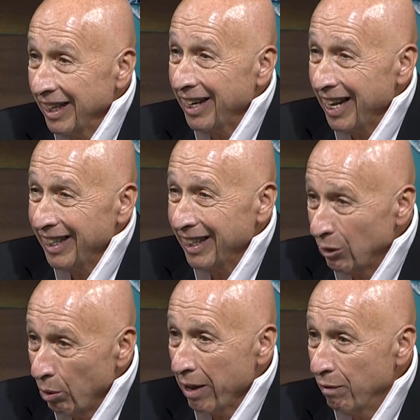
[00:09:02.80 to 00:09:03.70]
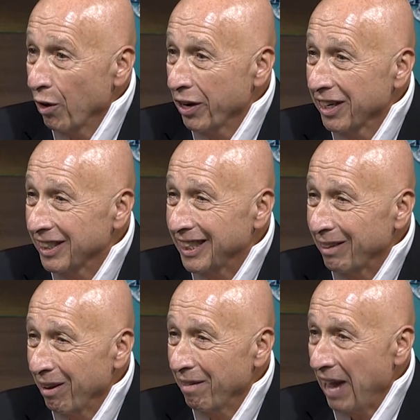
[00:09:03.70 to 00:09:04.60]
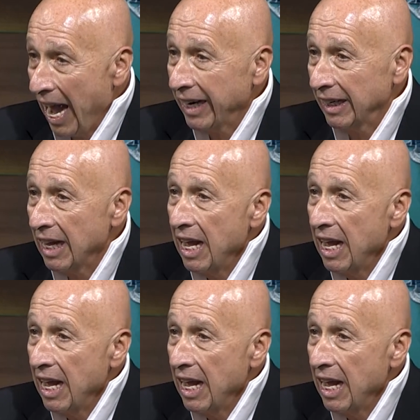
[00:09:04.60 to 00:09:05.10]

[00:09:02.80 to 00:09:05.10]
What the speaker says: in the 24 years that we've had it.